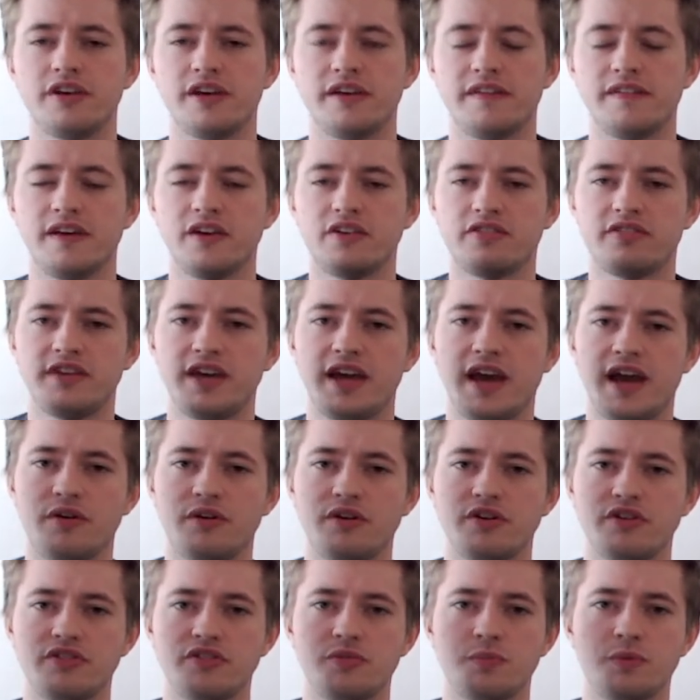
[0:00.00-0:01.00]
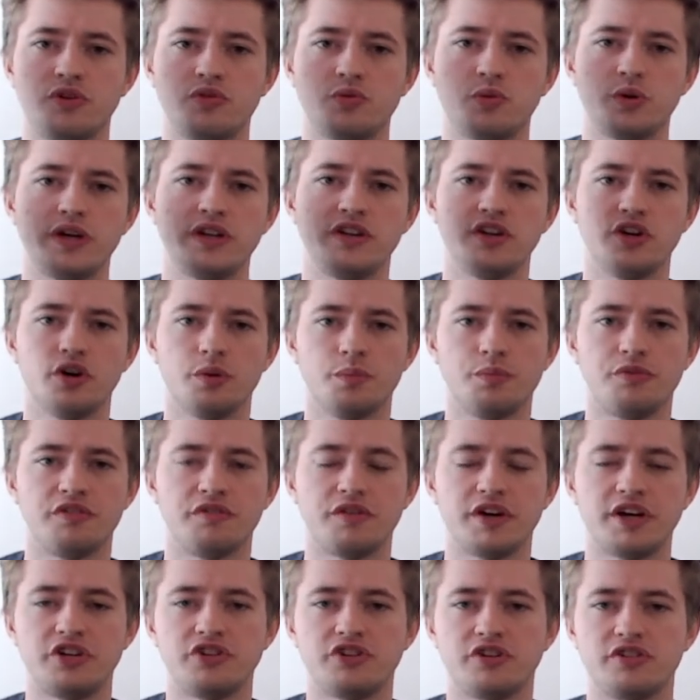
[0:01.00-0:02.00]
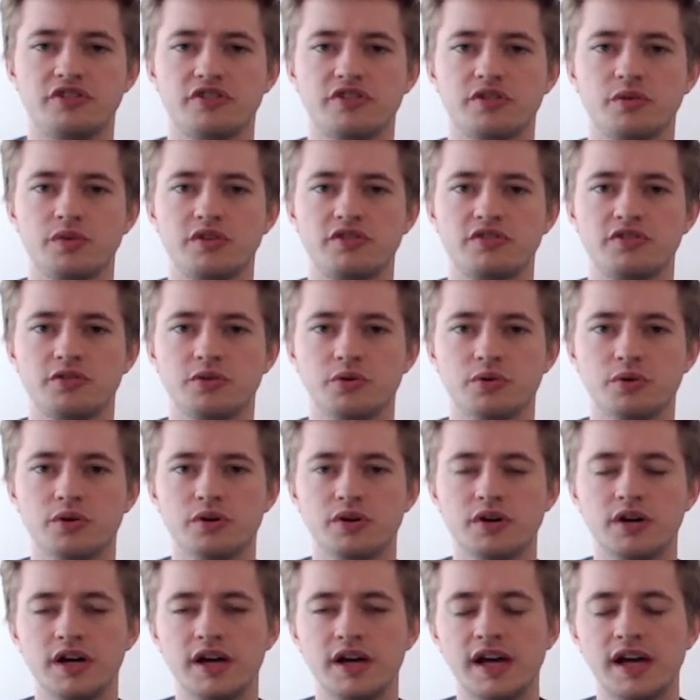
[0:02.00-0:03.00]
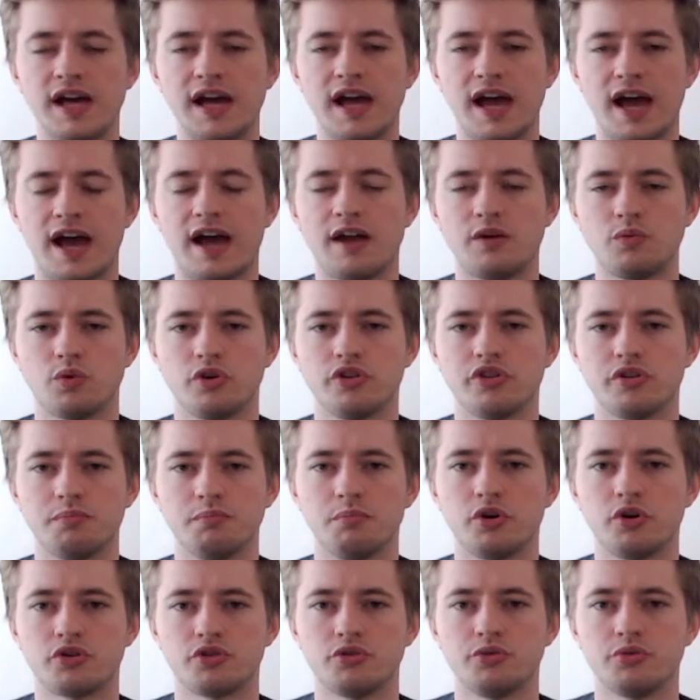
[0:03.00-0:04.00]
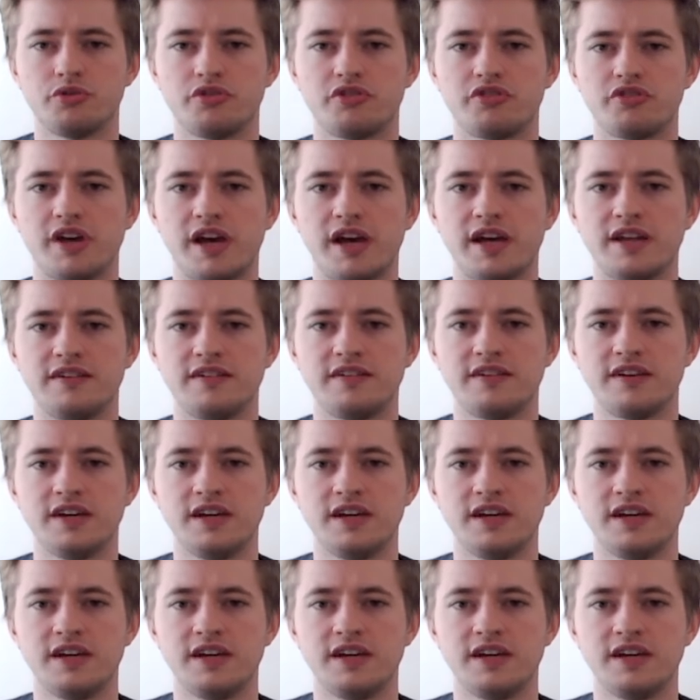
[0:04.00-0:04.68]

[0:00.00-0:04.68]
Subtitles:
and that's the errors between the observations that we saw and what the model said,